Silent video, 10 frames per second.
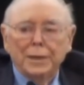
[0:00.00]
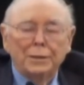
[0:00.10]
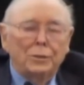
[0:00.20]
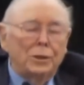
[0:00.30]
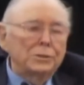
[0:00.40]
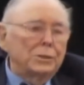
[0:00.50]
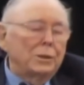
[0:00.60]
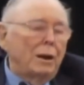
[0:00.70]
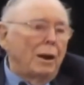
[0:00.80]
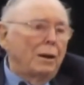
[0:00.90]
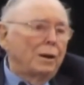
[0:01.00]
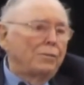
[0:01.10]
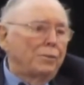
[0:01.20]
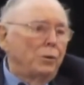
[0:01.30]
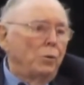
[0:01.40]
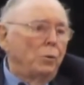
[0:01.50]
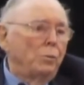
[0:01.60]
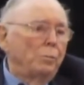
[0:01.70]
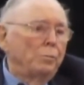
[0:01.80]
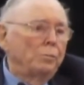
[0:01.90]
And of course, there are a
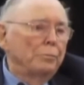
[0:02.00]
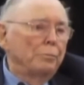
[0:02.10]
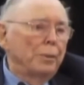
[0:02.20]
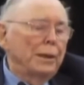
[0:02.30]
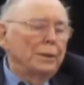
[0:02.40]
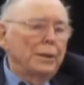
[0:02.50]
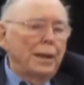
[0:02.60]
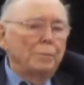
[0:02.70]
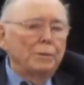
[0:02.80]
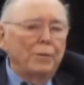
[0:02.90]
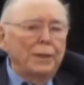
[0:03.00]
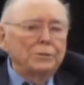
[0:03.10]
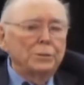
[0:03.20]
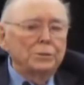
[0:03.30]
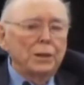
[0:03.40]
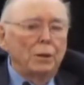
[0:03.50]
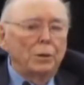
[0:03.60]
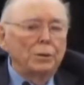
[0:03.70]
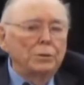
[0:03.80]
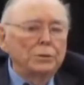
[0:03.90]
few big-time advisors now
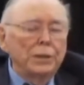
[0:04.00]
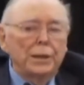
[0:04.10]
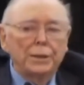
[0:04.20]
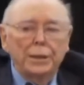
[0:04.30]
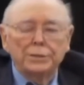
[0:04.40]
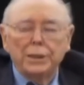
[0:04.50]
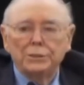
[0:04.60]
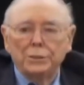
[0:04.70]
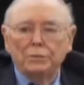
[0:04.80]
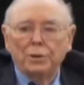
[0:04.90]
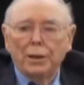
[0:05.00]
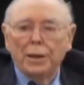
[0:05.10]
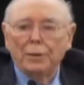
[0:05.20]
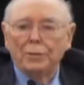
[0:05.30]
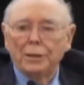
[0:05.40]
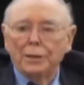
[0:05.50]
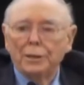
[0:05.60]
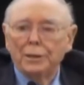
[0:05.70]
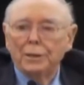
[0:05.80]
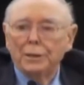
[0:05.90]
who are using indexation very heavily.
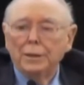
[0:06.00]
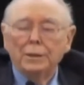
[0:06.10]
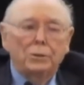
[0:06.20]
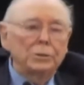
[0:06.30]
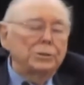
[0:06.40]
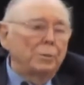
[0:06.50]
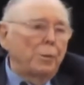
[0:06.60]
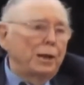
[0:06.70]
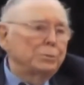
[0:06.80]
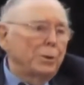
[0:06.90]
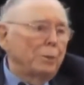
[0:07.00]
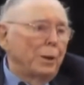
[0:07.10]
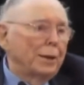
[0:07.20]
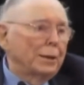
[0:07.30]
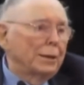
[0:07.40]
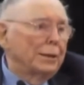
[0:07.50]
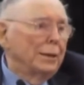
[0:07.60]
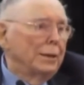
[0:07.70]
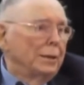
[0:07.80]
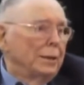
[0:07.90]
And of course, they're prospering mightily.
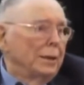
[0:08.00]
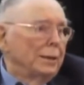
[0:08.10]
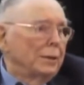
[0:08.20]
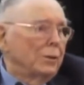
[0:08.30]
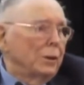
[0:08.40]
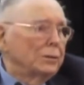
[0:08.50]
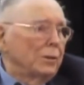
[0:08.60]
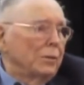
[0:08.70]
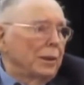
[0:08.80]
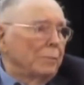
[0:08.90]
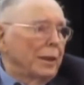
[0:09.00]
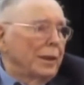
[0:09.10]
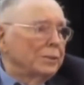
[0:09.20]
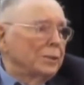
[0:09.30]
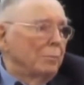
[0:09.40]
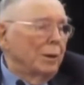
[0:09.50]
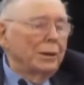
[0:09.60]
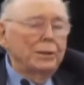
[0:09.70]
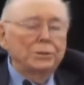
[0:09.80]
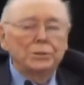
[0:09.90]
And of course, every time they get
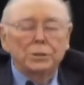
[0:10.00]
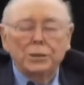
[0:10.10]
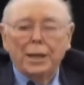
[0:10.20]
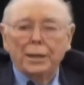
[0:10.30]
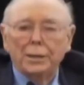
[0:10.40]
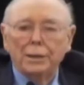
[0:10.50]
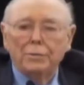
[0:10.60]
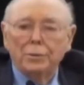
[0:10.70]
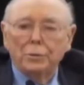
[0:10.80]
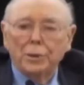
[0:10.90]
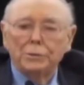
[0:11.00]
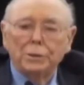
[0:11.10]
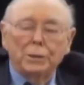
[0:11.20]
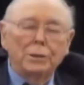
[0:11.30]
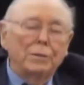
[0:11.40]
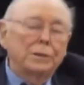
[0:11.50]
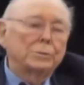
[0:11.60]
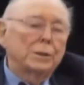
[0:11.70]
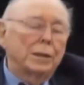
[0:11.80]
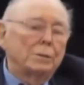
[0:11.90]
somebody, it's just agony for the rest of the
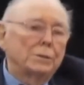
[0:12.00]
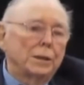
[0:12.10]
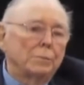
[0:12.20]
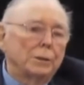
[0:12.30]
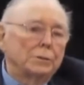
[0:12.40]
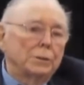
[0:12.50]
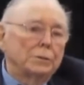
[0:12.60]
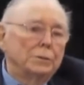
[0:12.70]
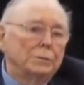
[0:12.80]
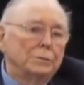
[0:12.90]
investment counseling business.